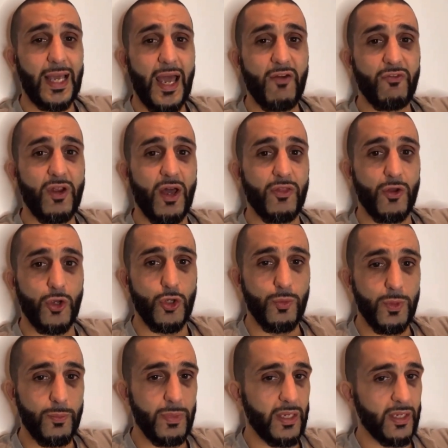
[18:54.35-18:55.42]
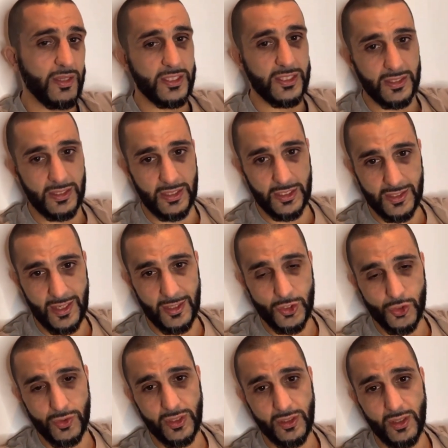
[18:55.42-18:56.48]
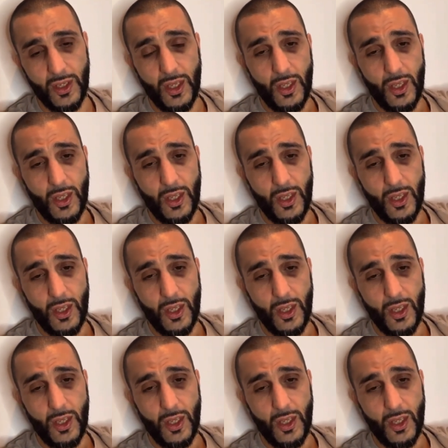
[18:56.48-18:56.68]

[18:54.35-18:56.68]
every other human being in this country.